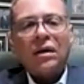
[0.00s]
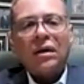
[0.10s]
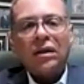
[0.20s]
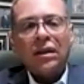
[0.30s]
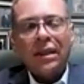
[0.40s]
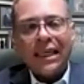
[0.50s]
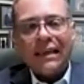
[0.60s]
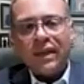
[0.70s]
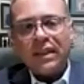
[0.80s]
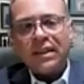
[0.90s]

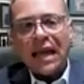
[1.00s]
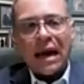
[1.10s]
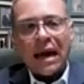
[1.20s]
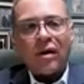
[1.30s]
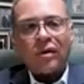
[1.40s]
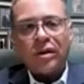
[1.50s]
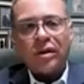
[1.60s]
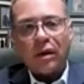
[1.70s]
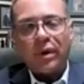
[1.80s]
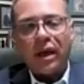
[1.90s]
leaving town.
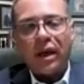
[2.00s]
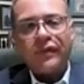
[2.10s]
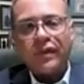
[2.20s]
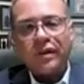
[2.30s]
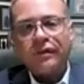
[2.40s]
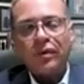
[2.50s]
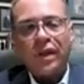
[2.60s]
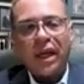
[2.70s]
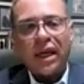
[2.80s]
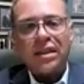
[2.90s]
They were there for a few
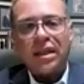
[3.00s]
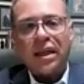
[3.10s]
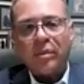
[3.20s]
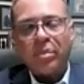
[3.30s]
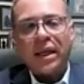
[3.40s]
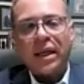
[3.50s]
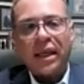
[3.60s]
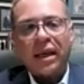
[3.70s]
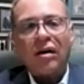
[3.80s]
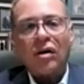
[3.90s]
days and they playing
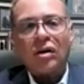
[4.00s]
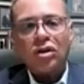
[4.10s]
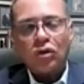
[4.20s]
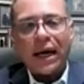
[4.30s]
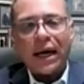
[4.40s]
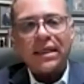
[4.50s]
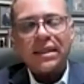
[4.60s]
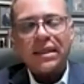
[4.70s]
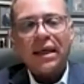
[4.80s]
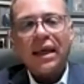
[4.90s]
Atlanta Hawks
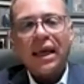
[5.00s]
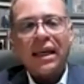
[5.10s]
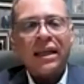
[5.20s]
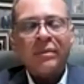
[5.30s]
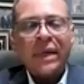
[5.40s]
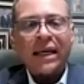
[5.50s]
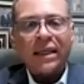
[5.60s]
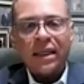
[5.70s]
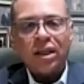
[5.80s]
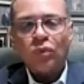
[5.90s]
twice and them not at
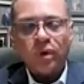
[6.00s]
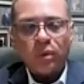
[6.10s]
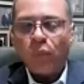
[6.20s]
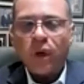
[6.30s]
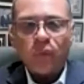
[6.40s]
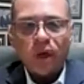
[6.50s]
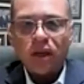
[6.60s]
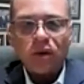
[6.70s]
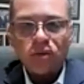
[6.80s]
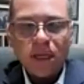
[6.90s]
least winning one of
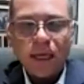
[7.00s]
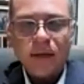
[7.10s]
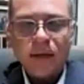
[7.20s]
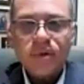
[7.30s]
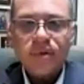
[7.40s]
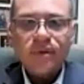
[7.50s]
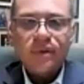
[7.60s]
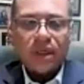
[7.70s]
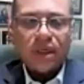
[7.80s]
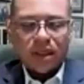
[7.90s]
those games.
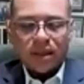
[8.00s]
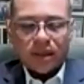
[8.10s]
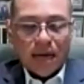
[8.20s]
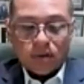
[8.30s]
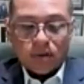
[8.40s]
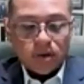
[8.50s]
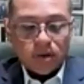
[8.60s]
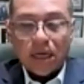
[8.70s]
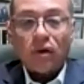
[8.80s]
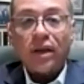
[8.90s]
I don't
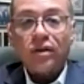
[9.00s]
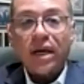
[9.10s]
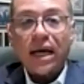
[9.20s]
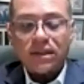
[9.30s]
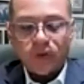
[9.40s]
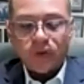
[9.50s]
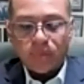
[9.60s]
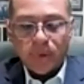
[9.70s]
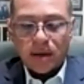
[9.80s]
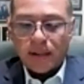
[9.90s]
know how you guys feel
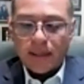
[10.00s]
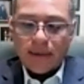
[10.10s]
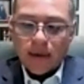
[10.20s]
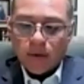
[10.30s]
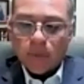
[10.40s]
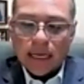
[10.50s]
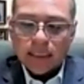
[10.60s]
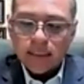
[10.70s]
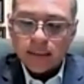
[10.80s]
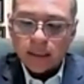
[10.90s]
about it, but I
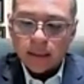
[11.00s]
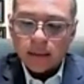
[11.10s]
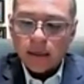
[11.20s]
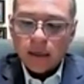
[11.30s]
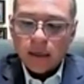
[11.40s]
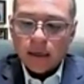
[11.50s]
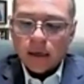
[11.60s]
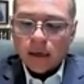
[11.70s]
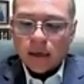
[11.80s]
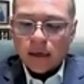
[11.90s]
just think
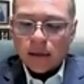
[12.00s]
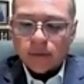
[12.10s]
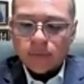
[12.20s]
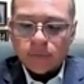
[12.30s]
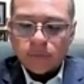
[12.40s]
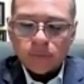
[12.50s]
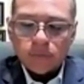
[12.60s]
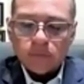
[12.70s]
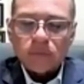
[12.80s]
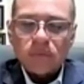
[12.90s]

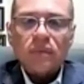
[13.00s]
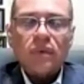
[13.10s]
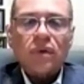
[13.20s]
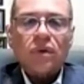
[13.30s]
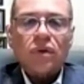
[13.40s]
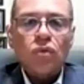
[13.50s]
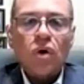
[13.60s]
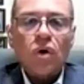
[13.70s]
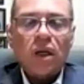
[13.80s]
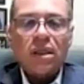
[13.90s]
you
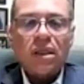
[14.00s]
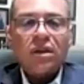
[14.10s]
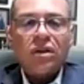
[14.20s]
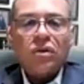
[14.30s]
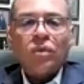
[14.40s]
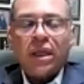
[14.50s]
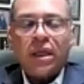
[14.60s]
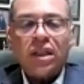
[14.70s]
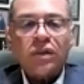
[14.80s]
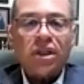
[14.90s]
want to continue
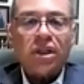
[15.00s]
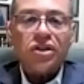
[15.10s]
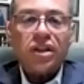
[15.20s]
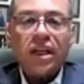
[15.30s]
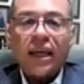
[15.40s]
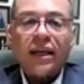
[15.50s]
winning as much as you can.